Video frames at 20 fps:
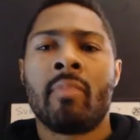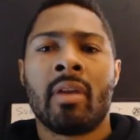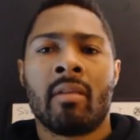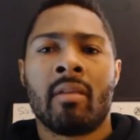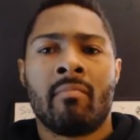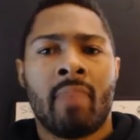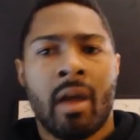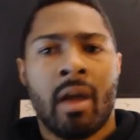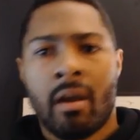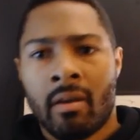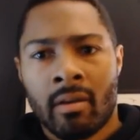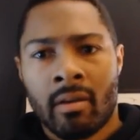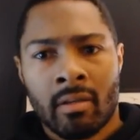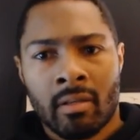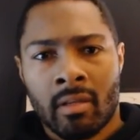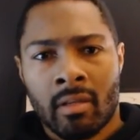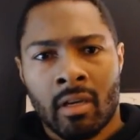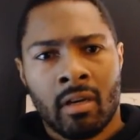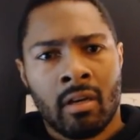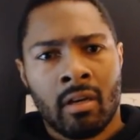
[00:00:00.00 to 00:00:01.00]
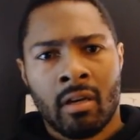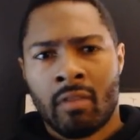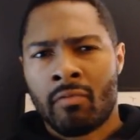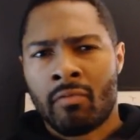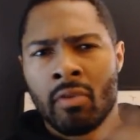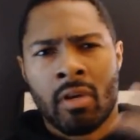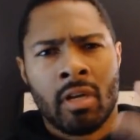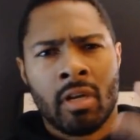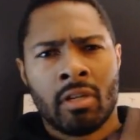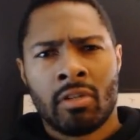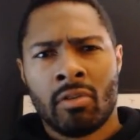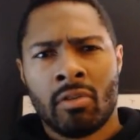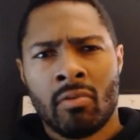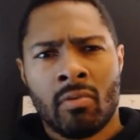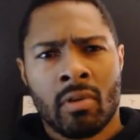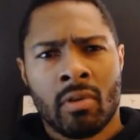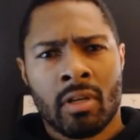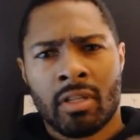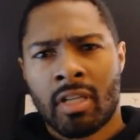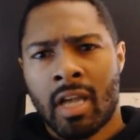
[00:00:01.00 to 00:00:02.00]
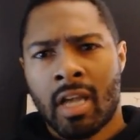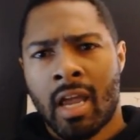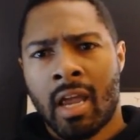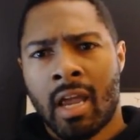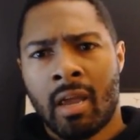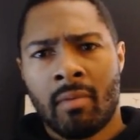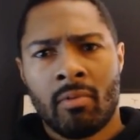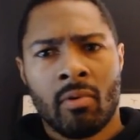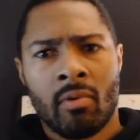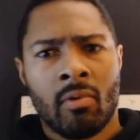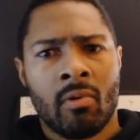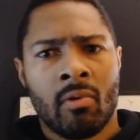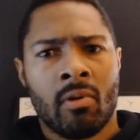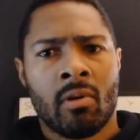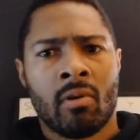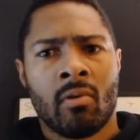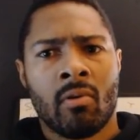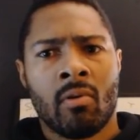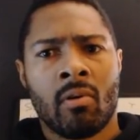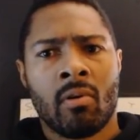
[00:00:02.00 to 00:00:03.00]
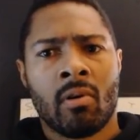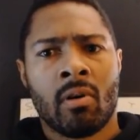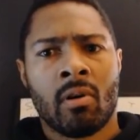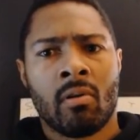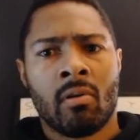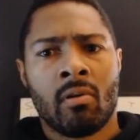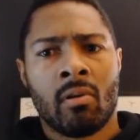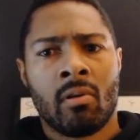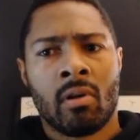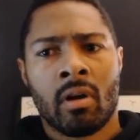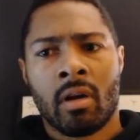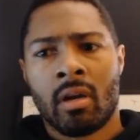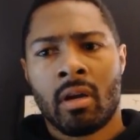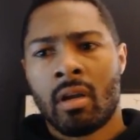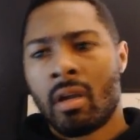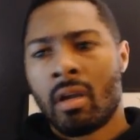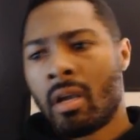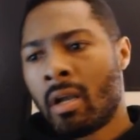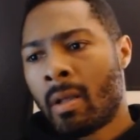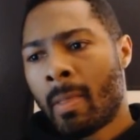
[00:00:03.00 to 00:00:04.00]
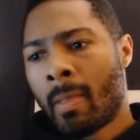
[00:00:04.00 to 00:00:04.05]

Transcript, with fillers: don't be embarrassed of your issue or ashamed or